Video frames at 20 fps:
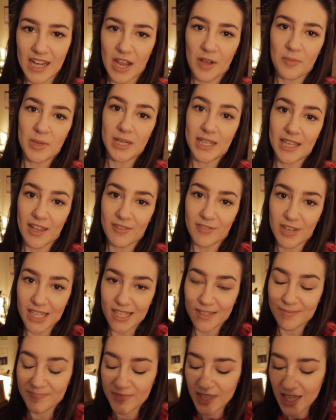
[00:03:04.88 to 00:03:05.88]
and now I'm gonna get
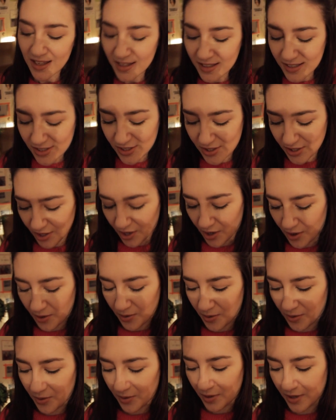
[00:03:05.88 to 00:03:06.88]
ready.
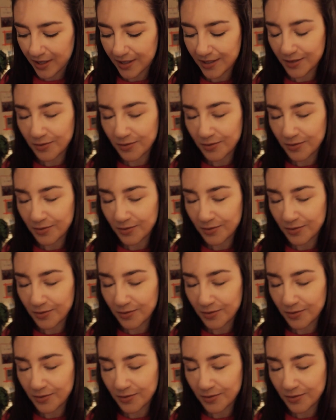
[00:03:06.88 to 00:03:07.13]
So